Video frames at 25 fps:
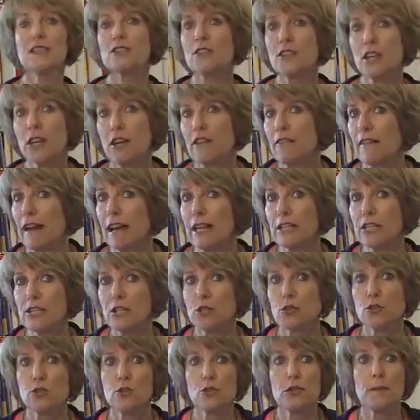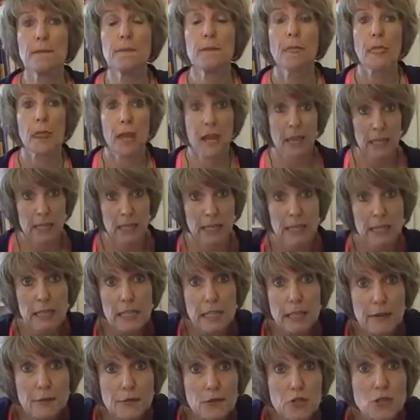or your grandchildren,
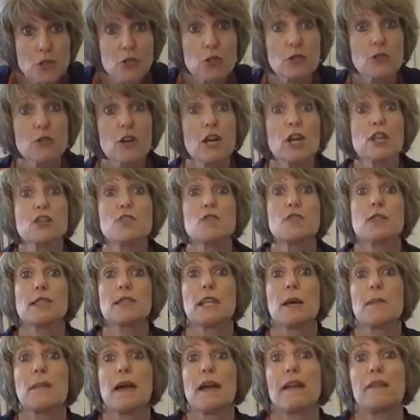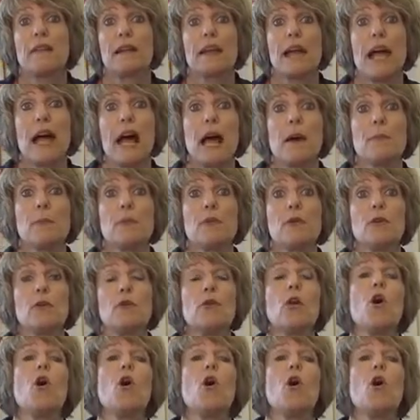lift your groceries up out of the car boot,